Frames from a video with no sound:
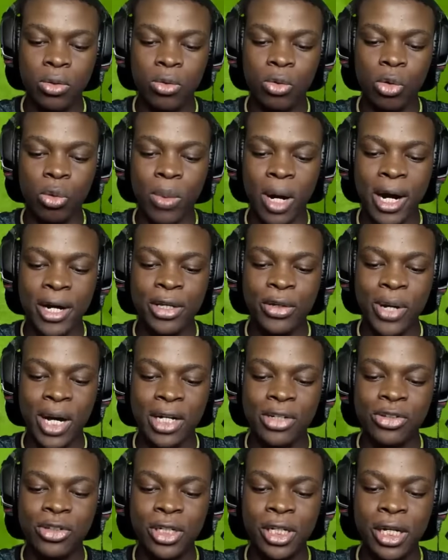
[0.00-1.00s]
Romario,
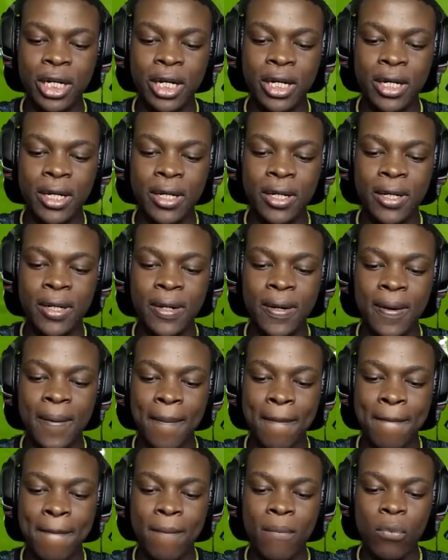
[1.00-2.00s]
actually.
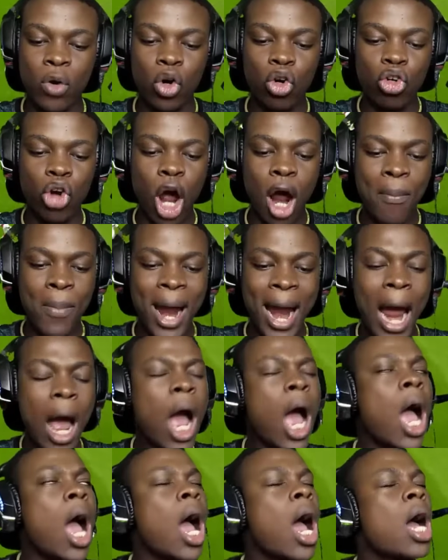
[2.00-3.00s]
Oh, Roma!